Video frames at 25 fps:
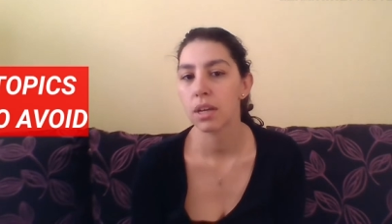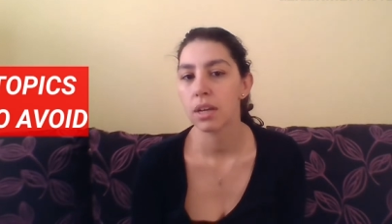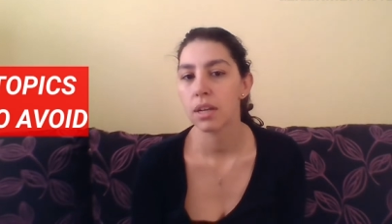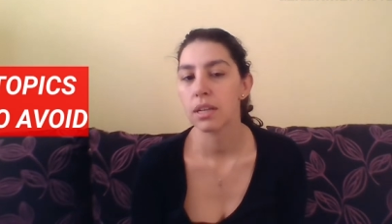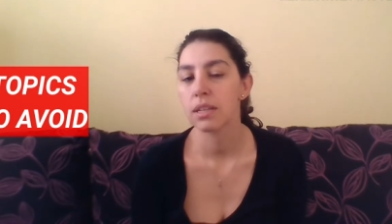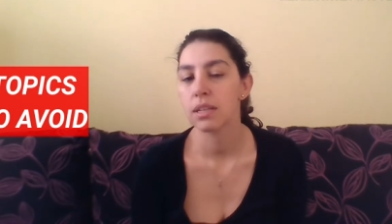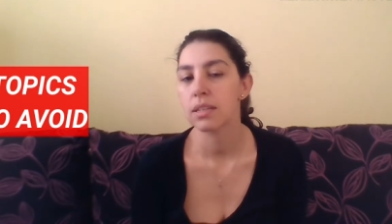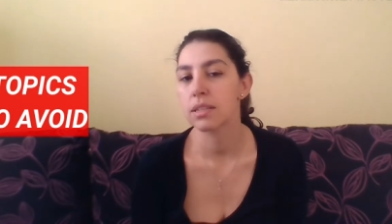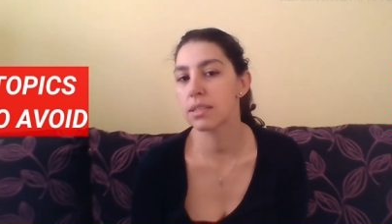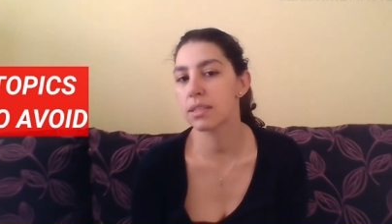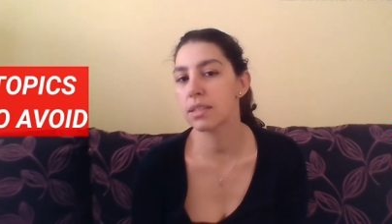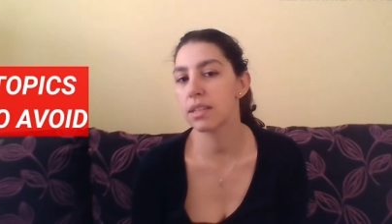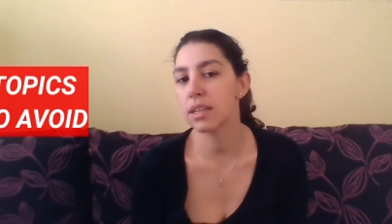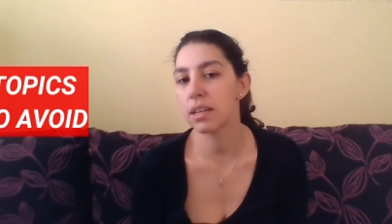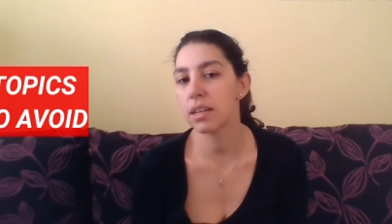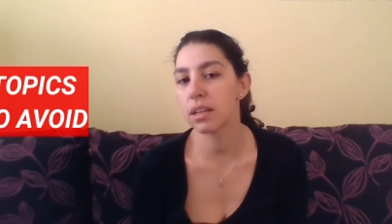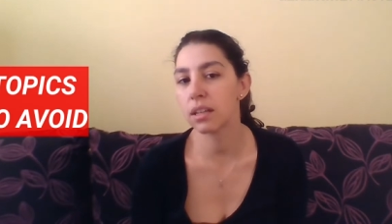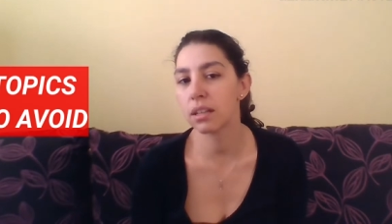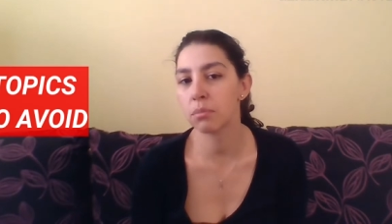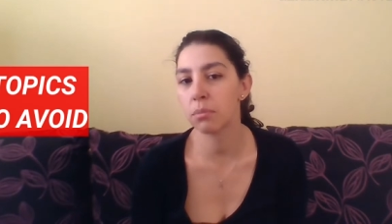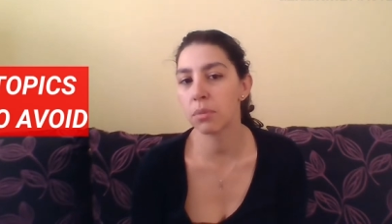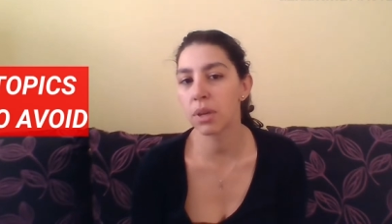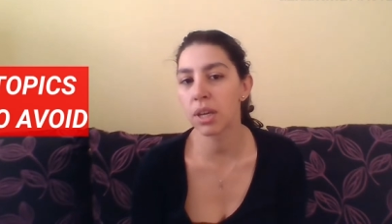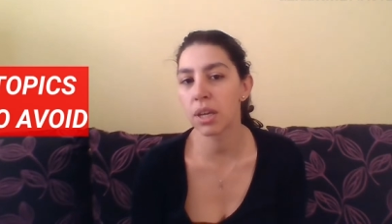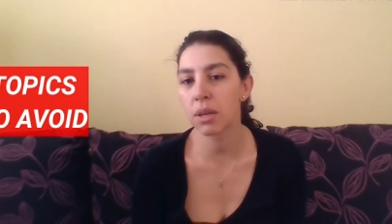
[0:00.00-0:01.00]
Still,
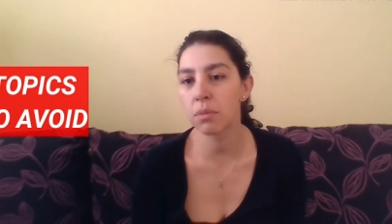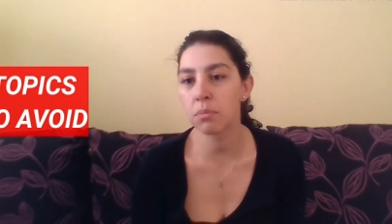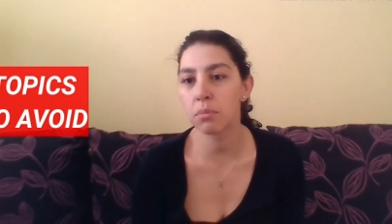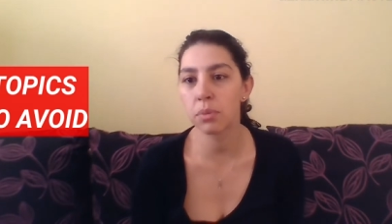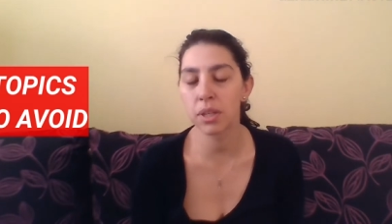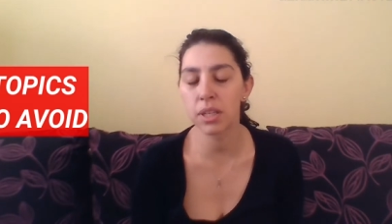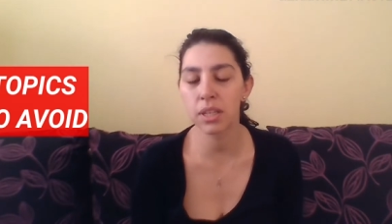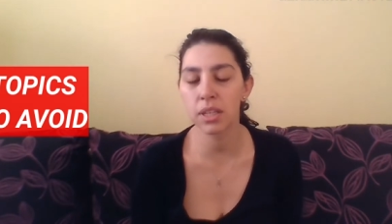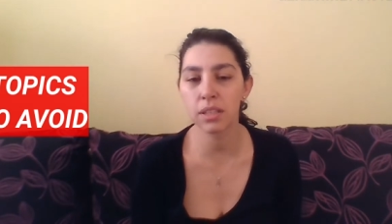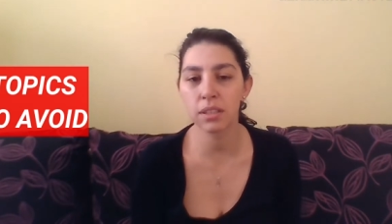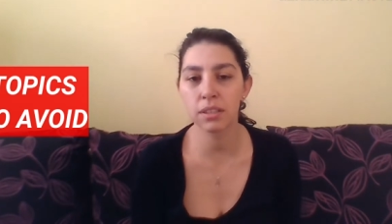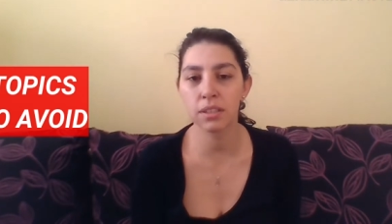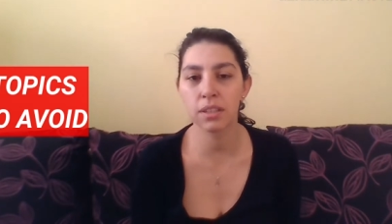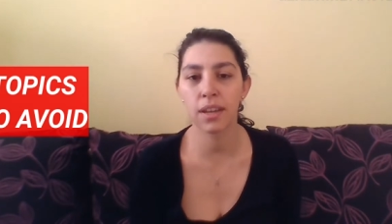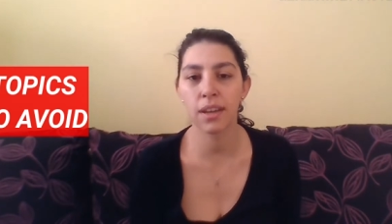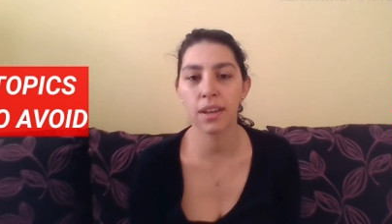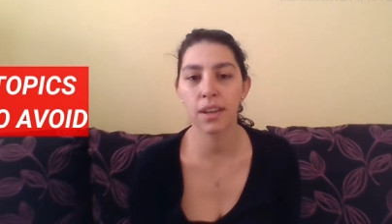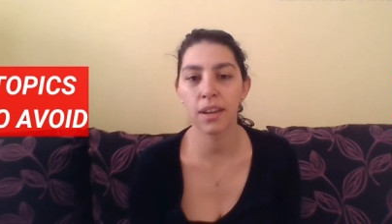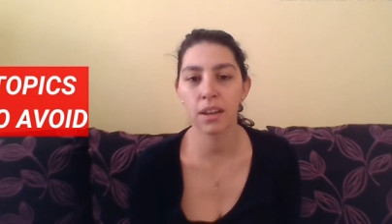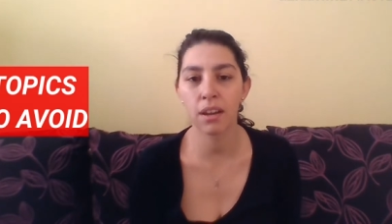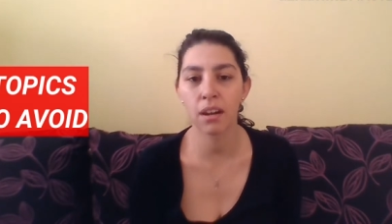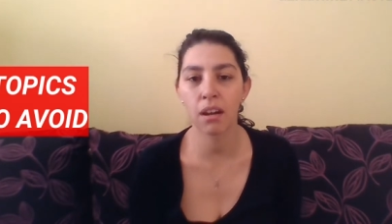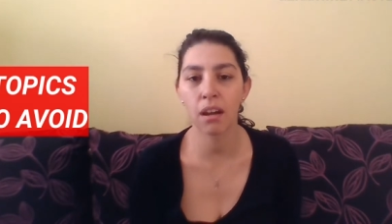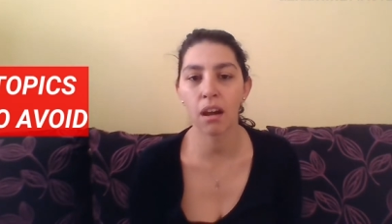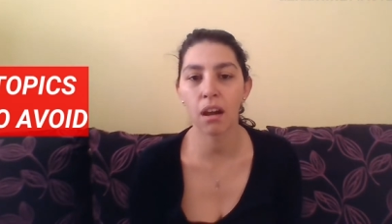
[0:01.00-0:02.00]
maybe
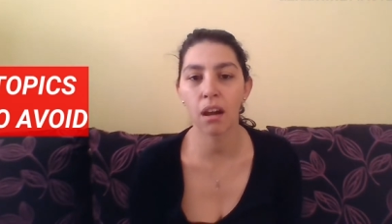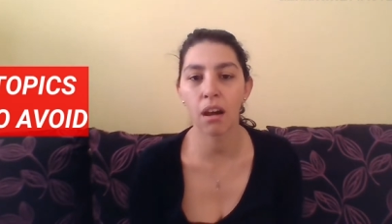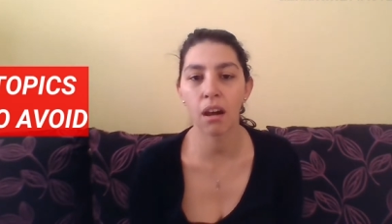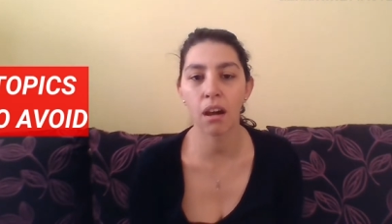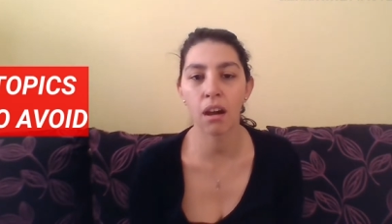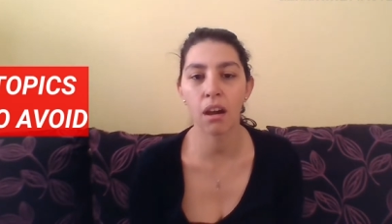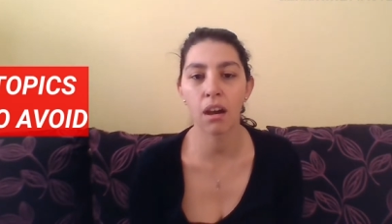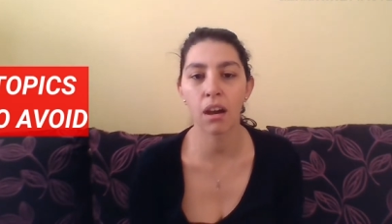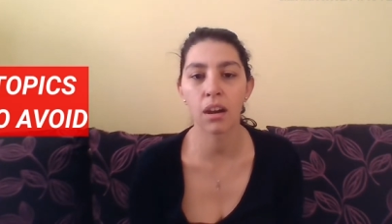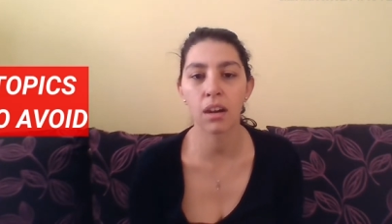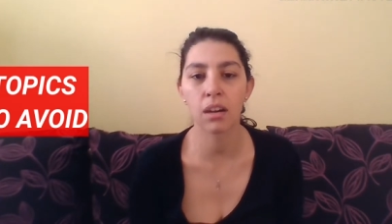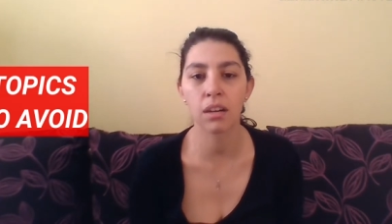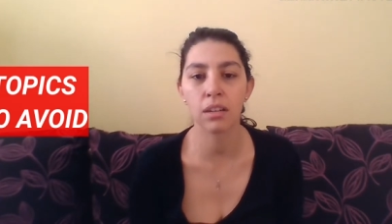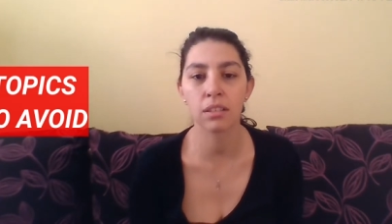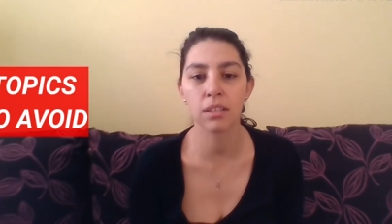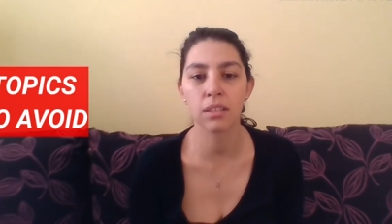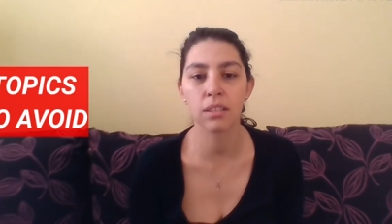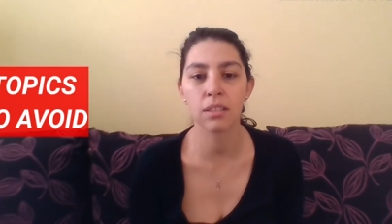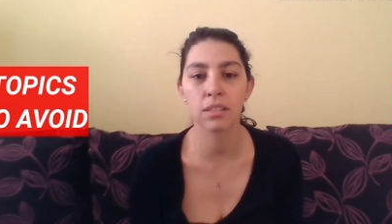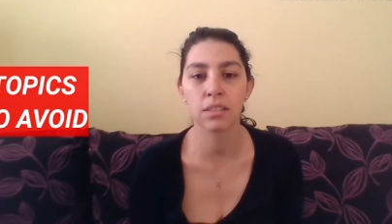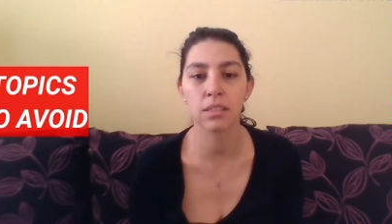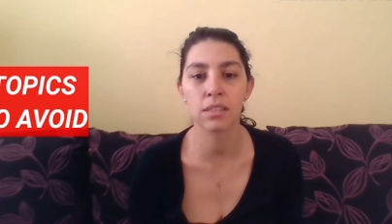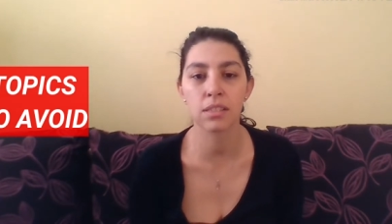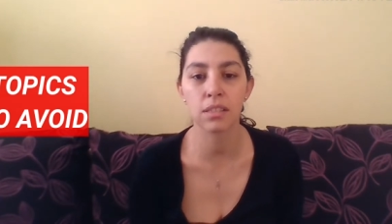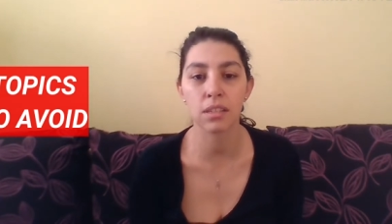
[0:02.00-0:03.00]
there are
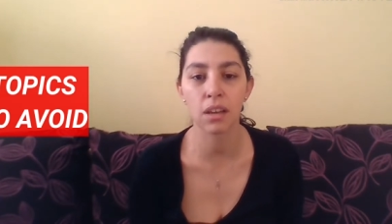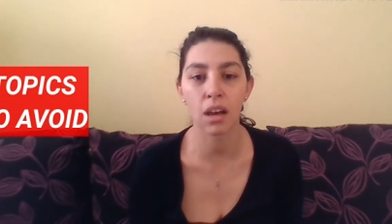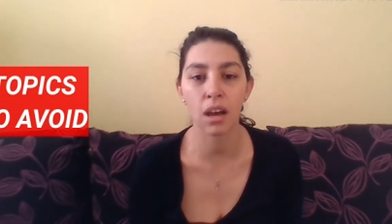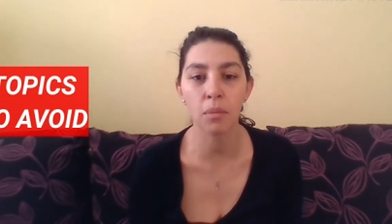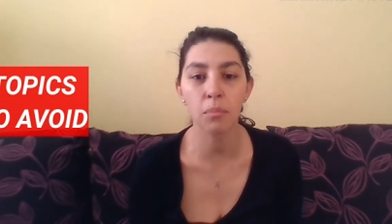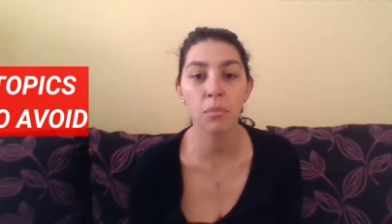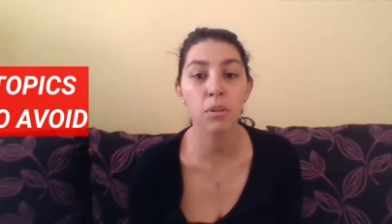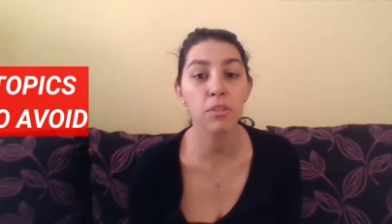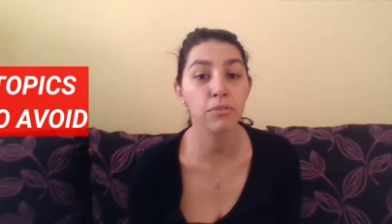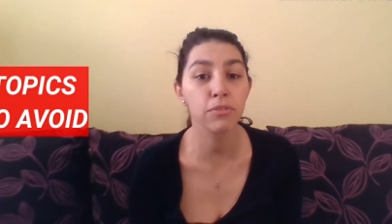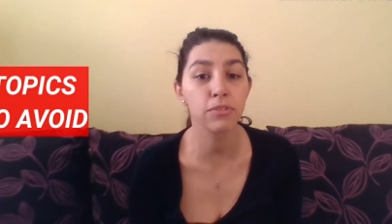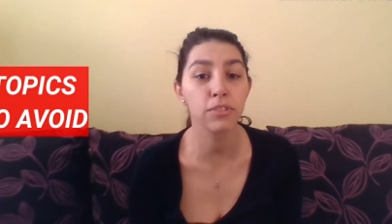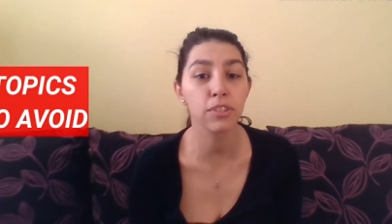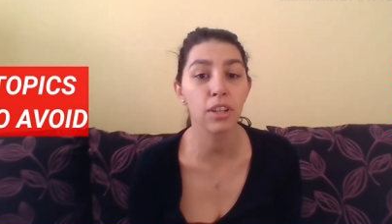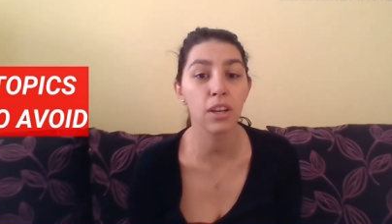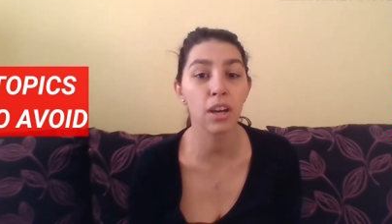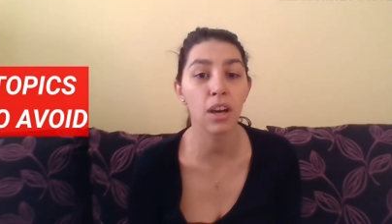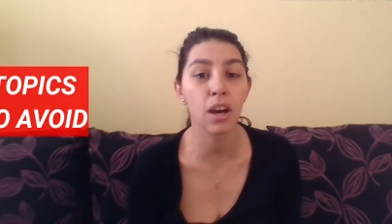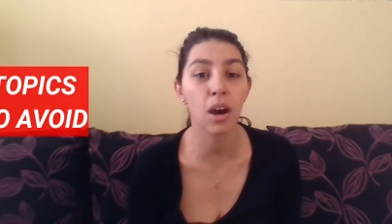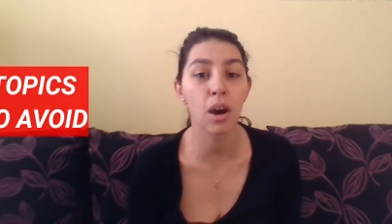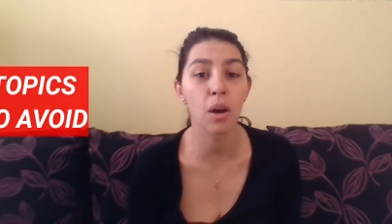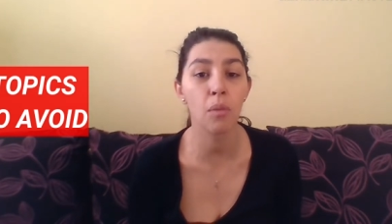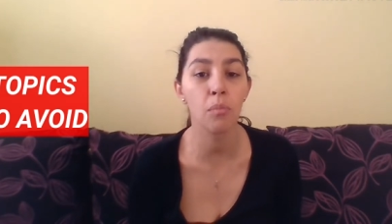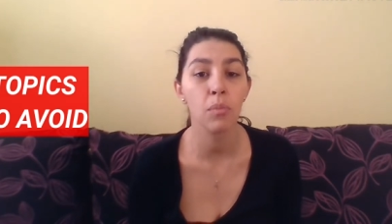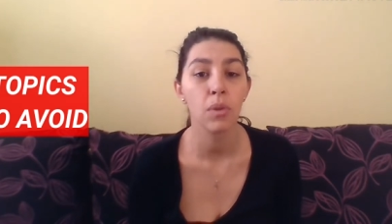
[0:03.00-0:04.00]
some of
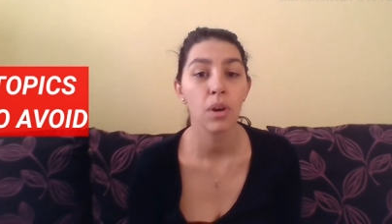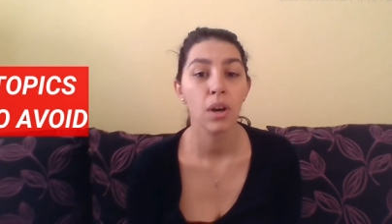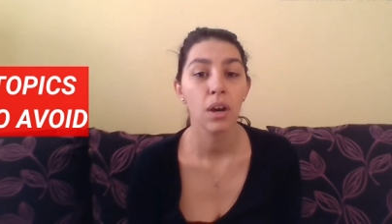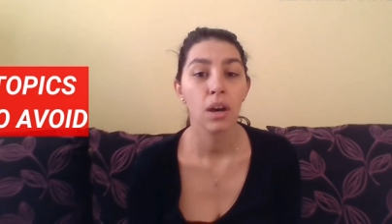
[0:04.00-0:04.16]
them